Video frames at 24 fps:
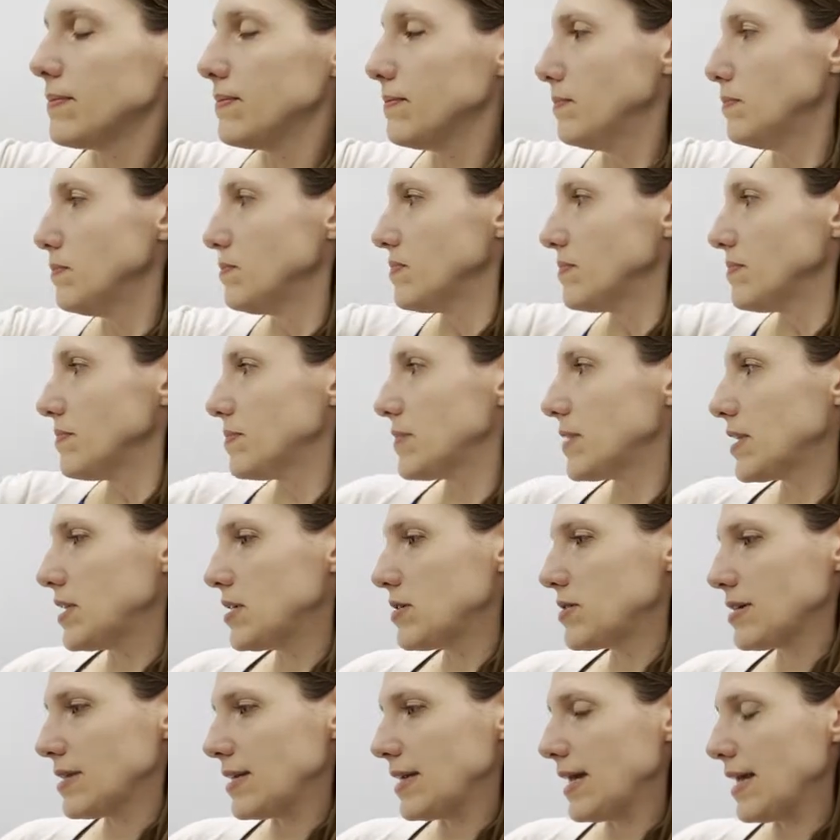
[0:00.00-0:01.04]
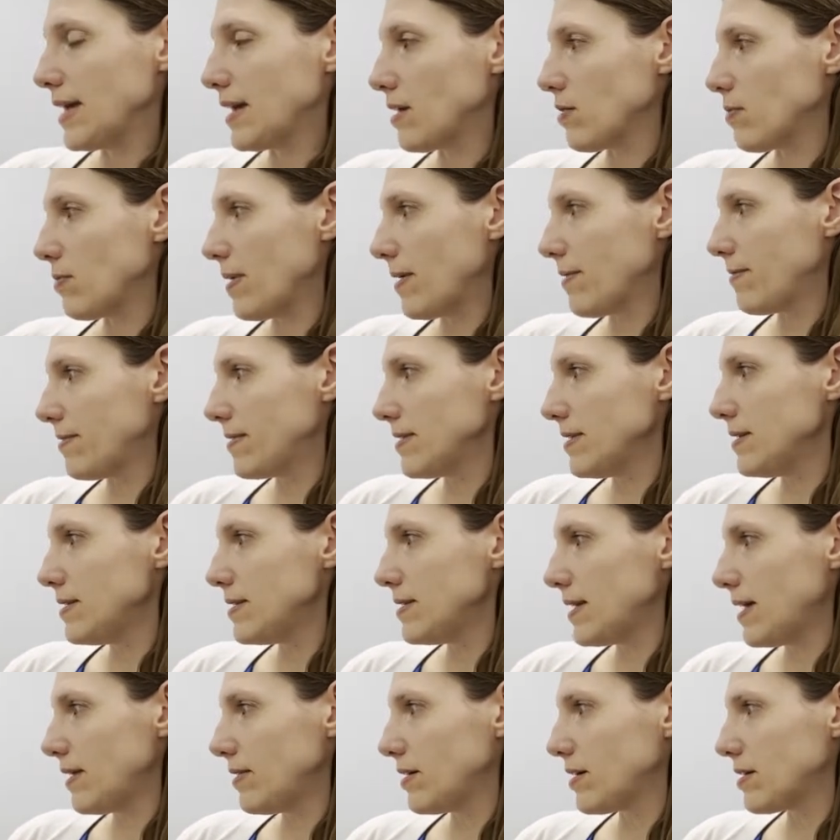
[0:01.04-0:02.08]
you can take a
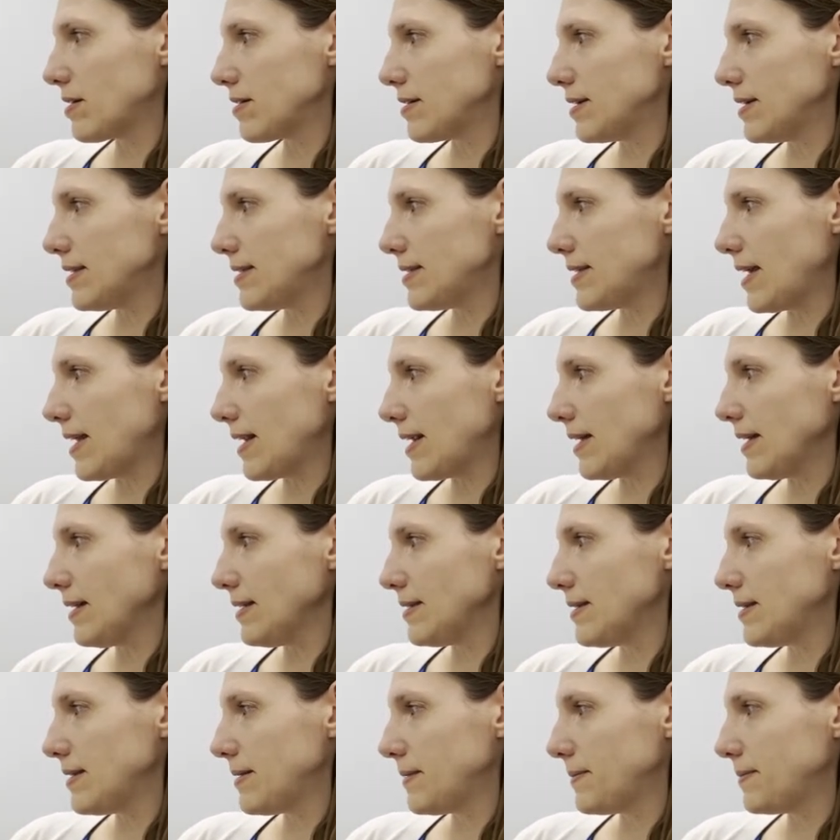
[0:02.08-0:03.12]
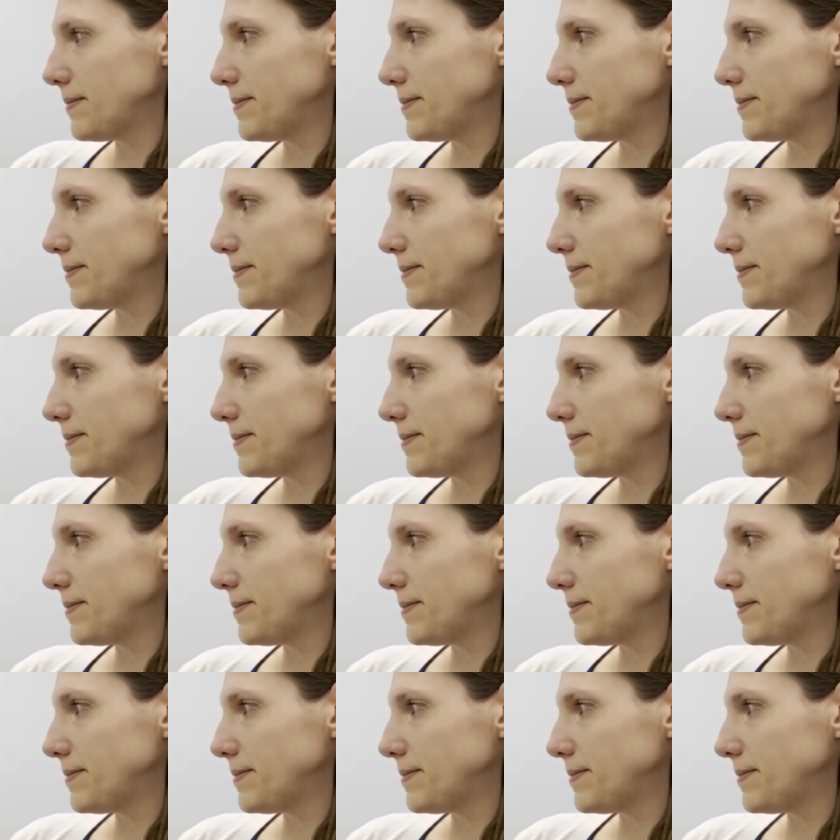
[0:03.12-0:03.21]
reference at the current settings,